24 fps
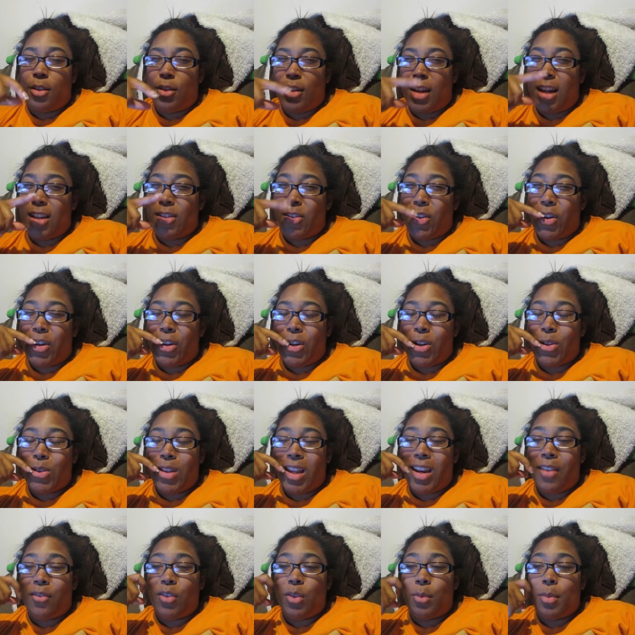You guys already know
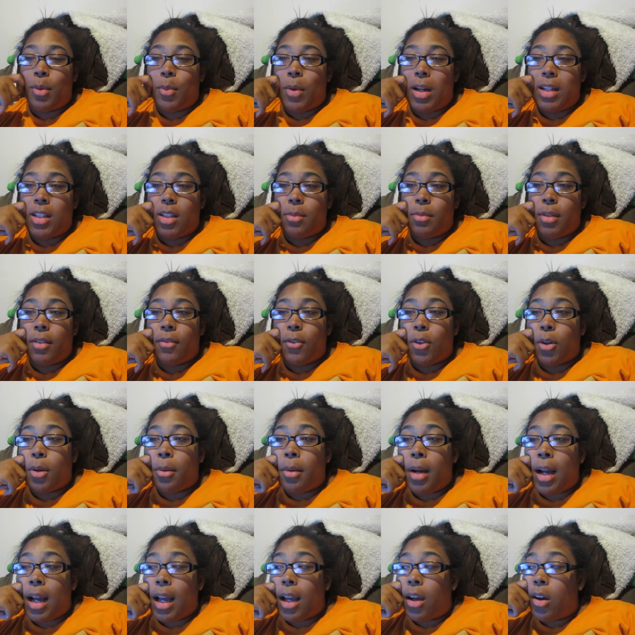that if you've been watching me for a
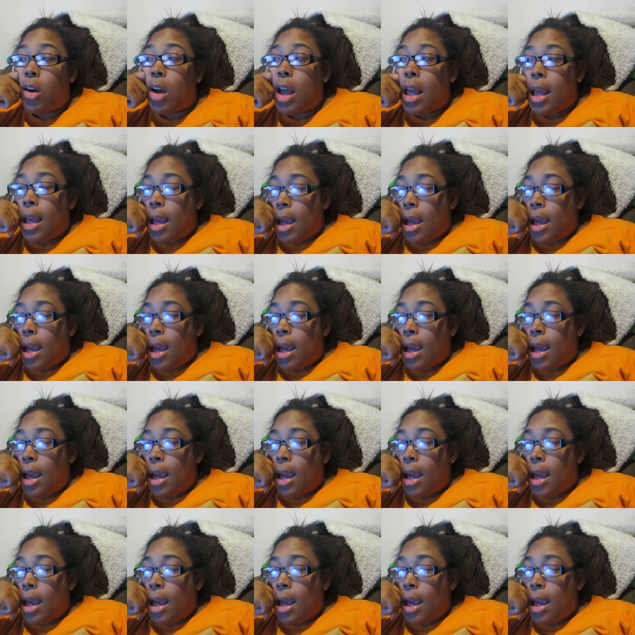while.